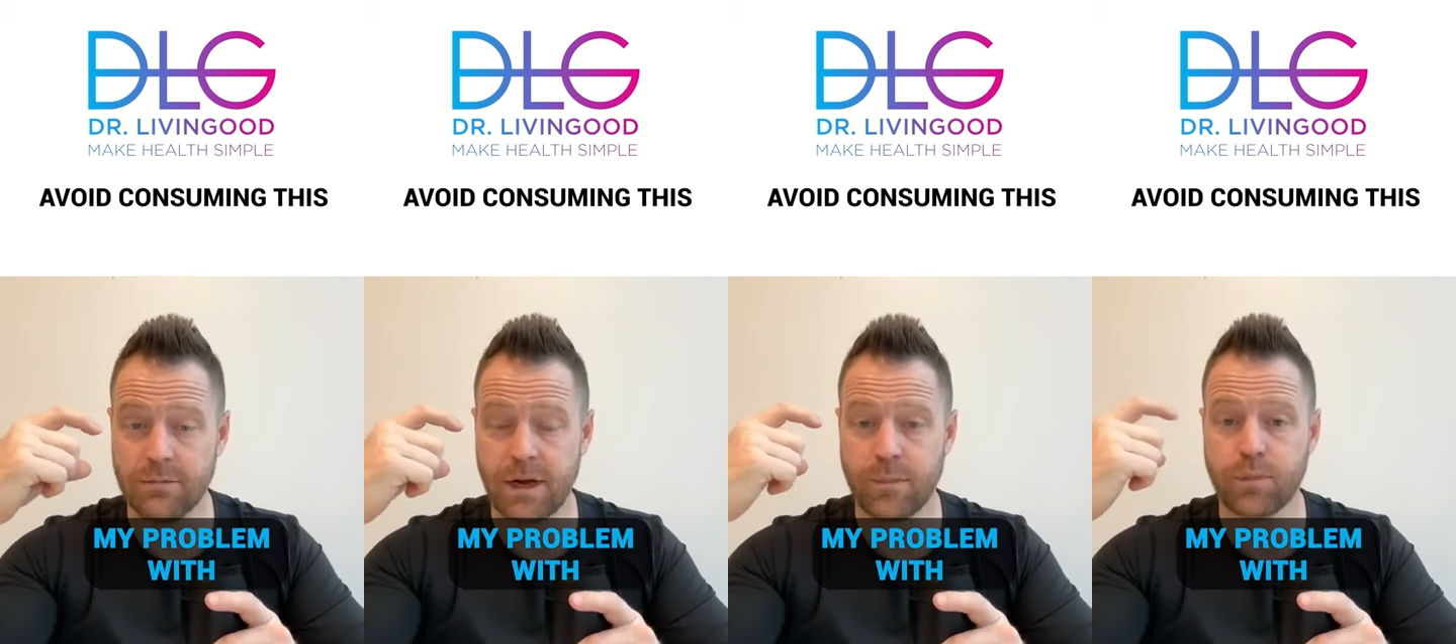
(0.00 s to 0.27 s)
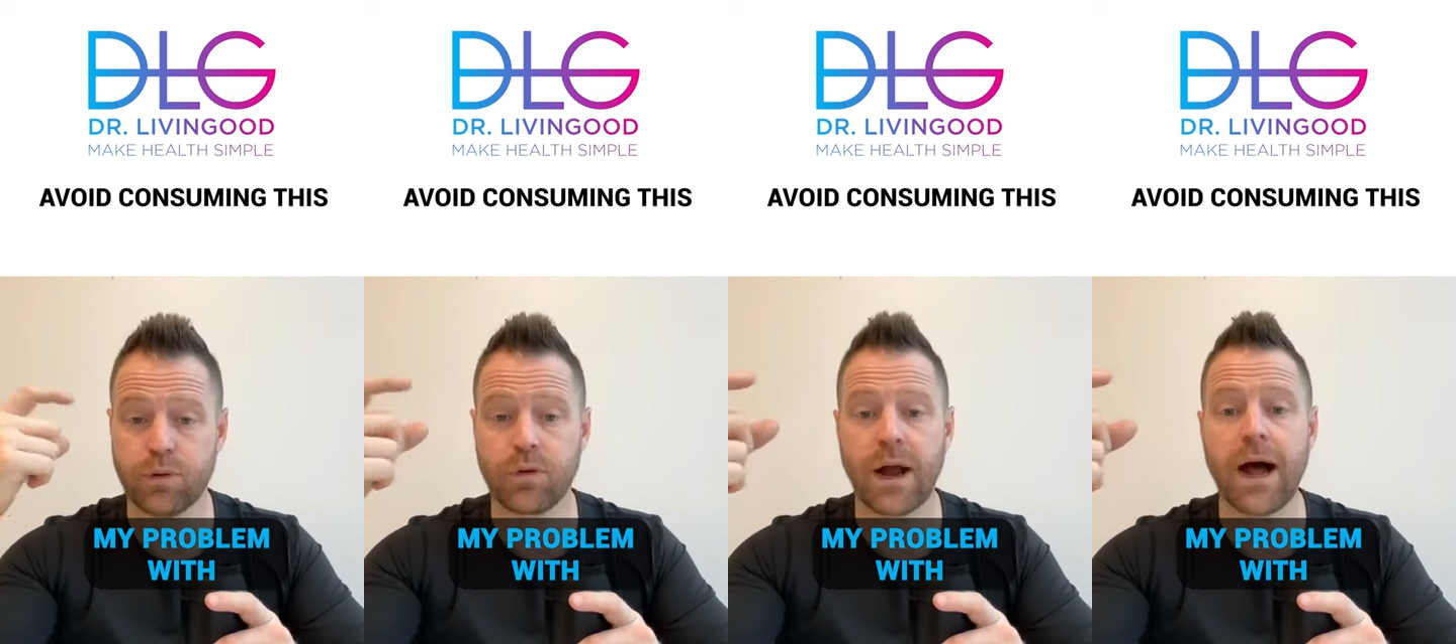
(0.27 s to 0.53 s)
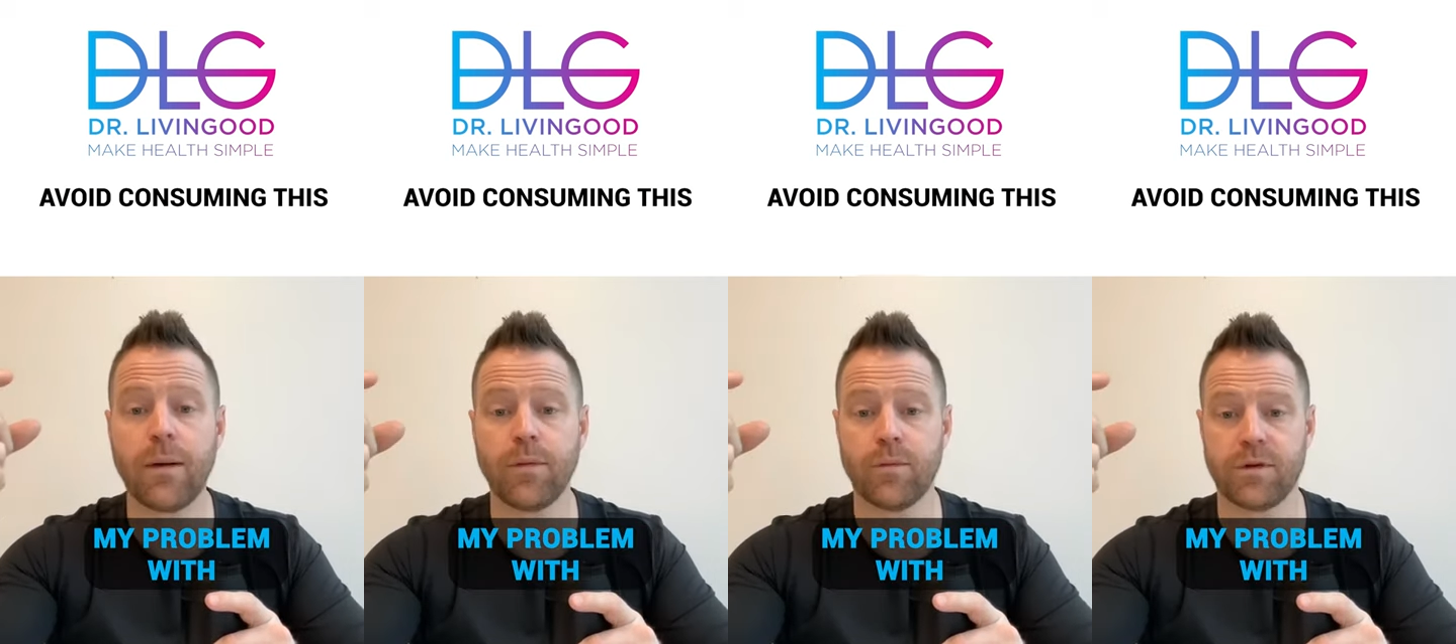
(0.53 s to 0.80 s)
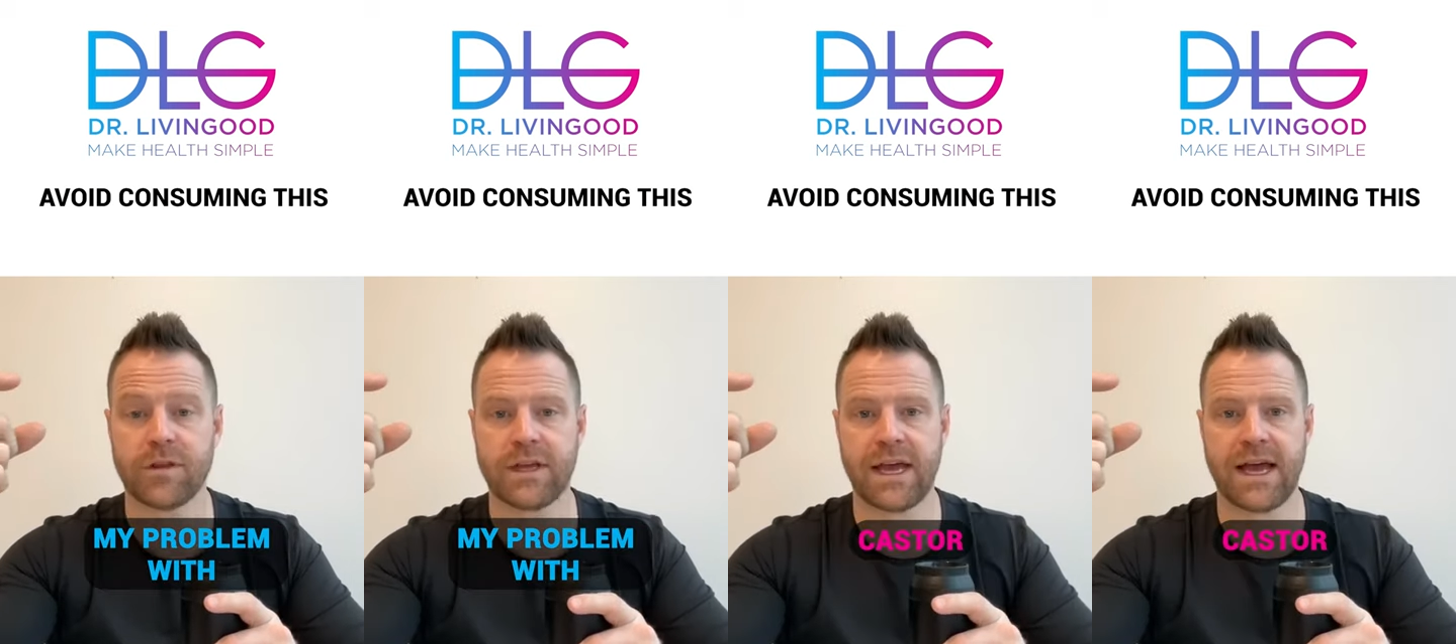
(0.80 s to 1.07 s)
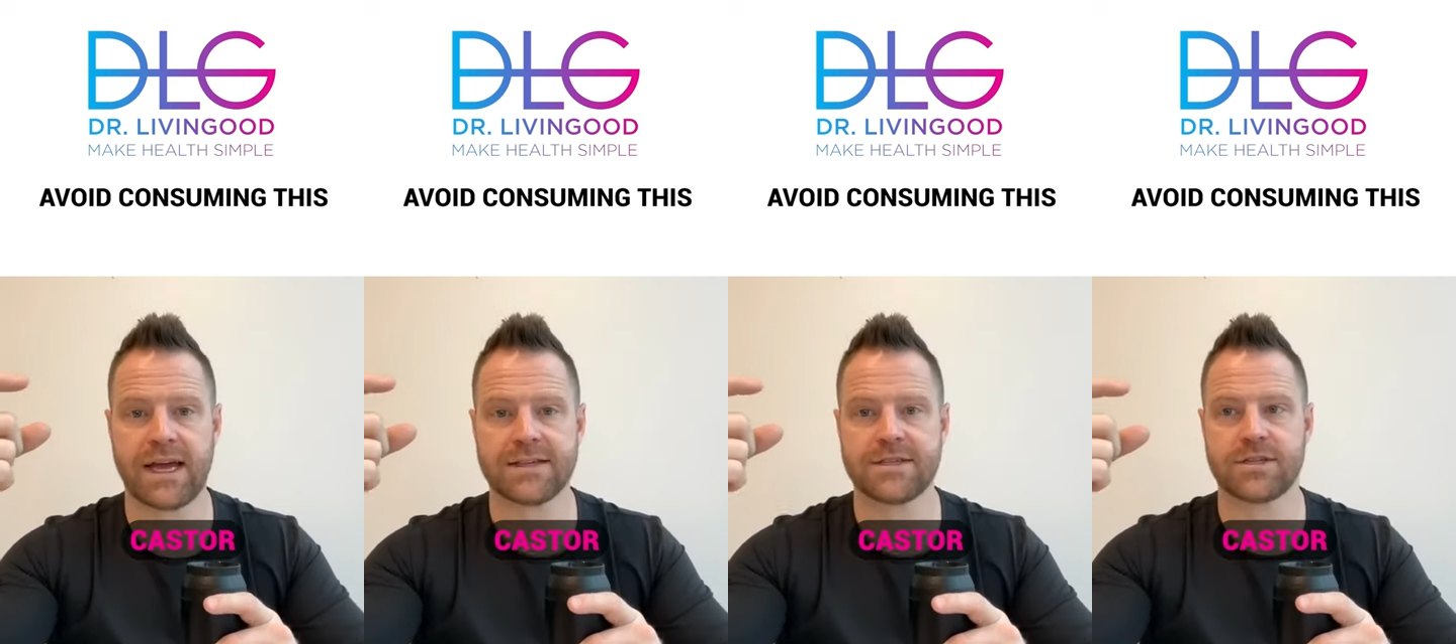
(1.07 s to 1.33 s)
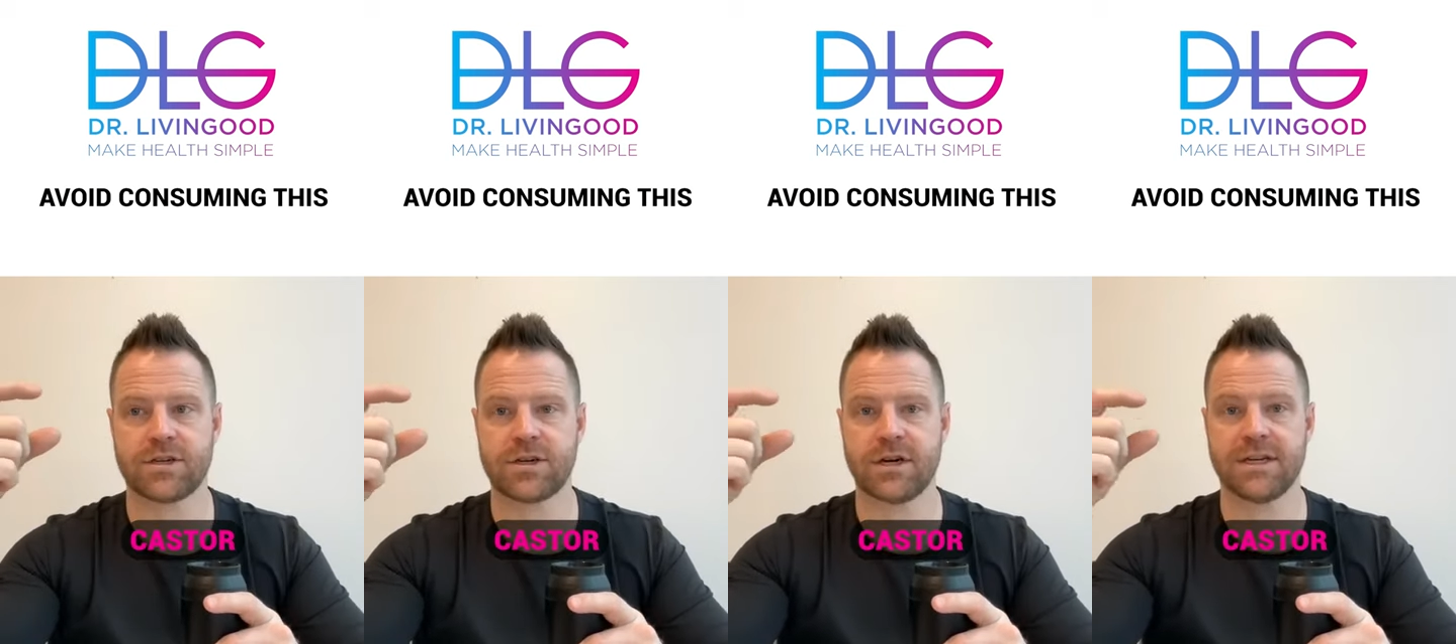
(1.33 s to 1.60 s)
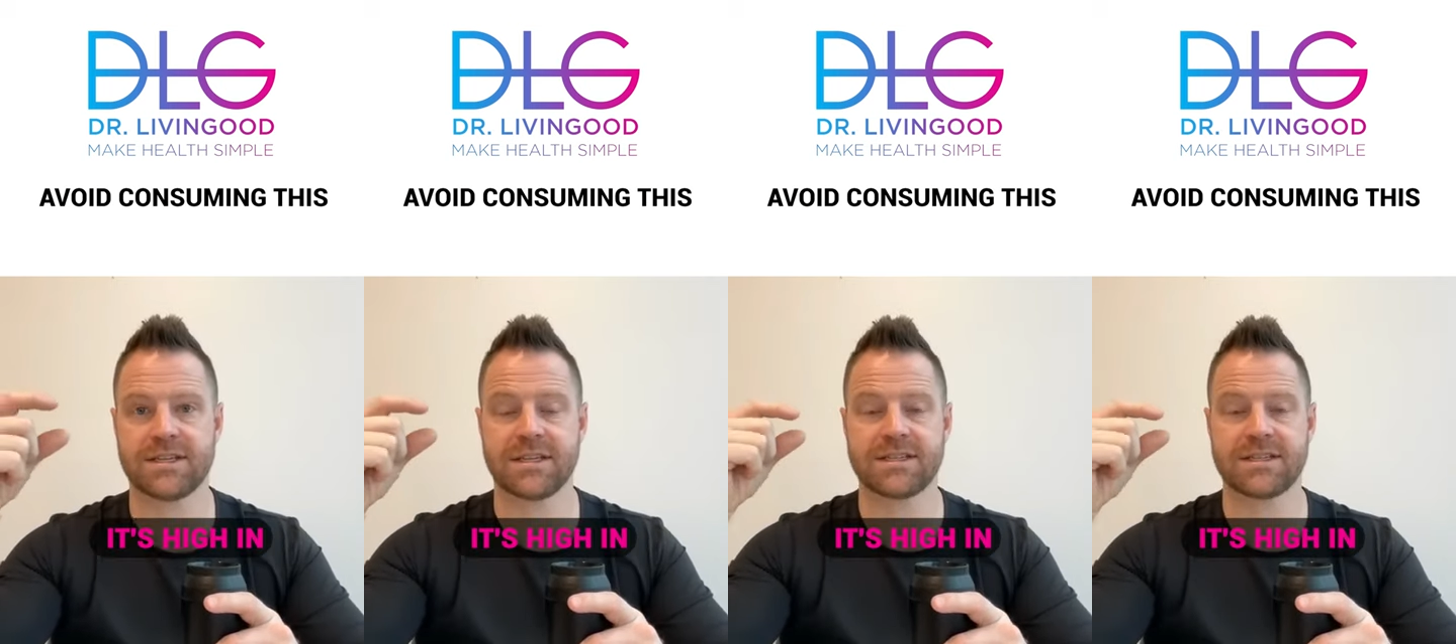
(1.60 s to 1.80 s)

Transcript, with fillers: My problem with castor is